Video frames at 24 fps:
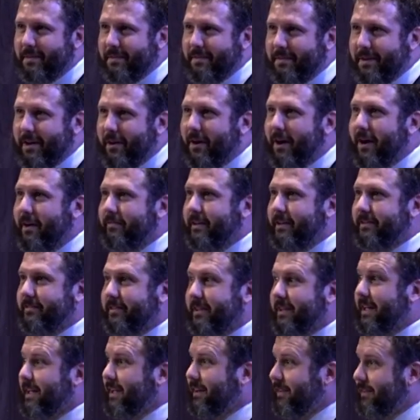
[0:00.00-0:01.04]
Now,
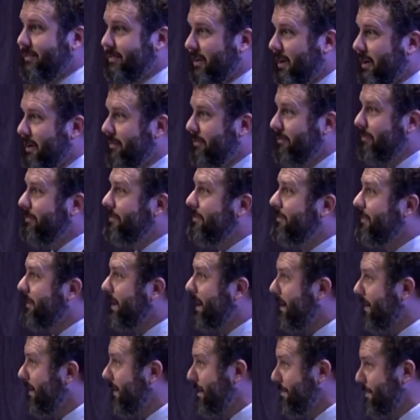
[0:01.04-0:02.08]
obviously, it is
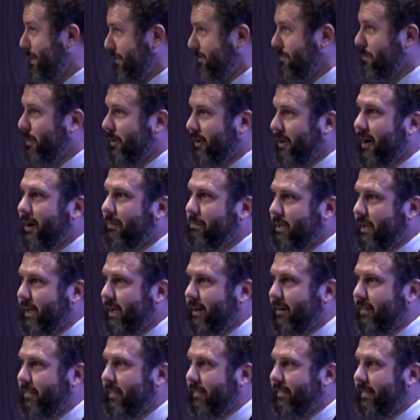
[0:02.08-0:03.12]
very much more
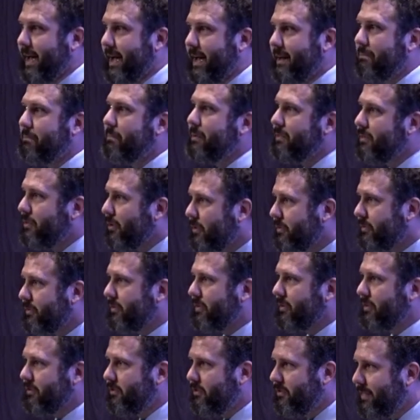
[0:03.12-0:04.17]
complicated than that, but those are the,